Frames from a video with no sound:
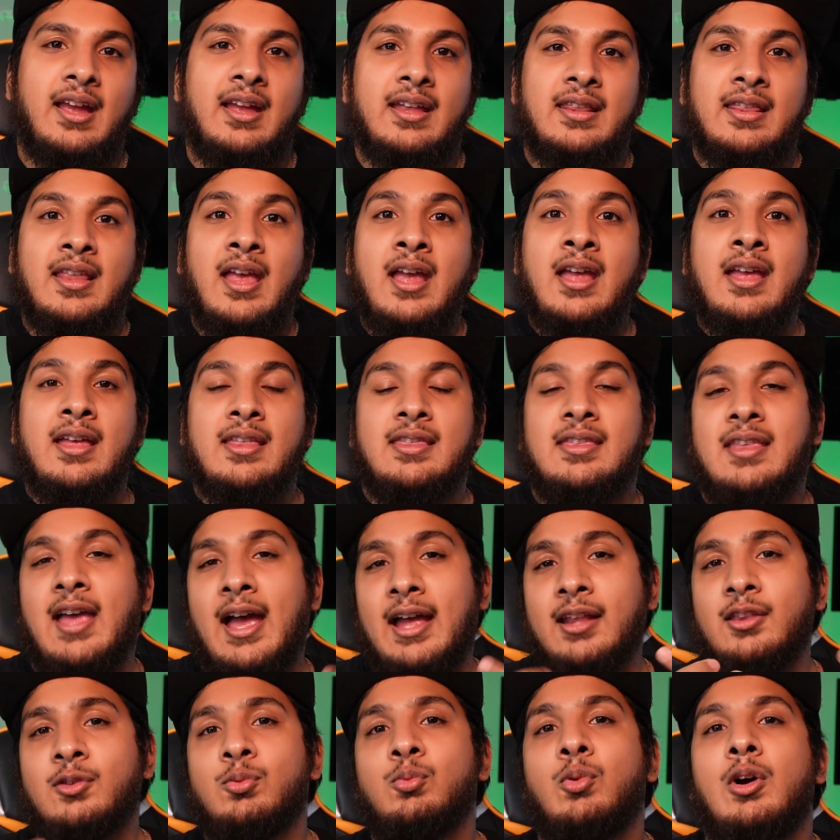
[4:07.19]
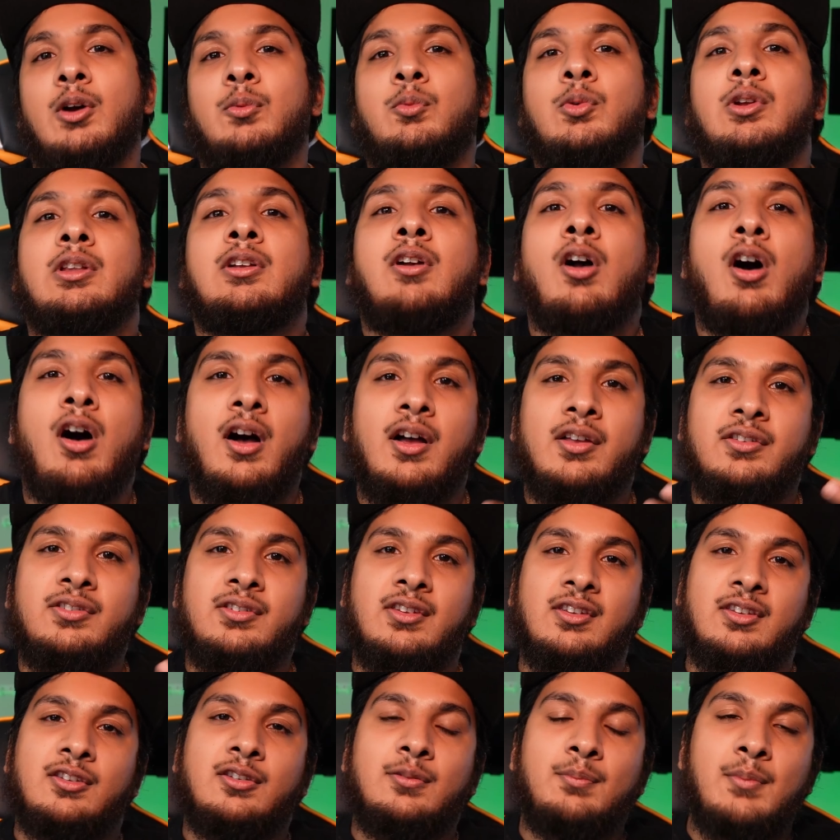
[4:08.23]
and that's what would cause
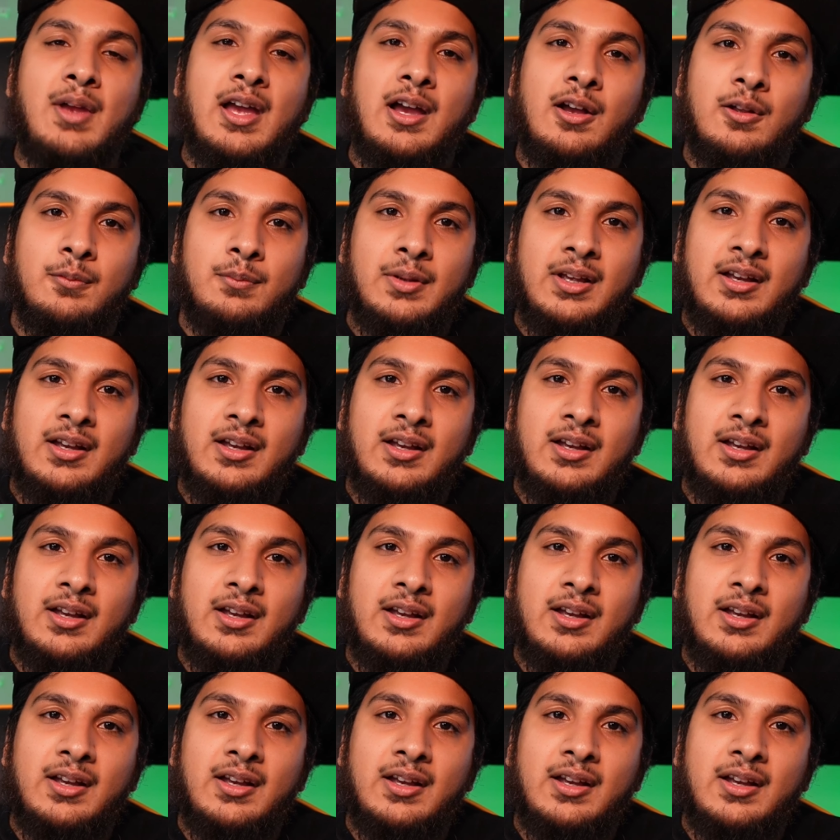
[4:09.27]
the smell.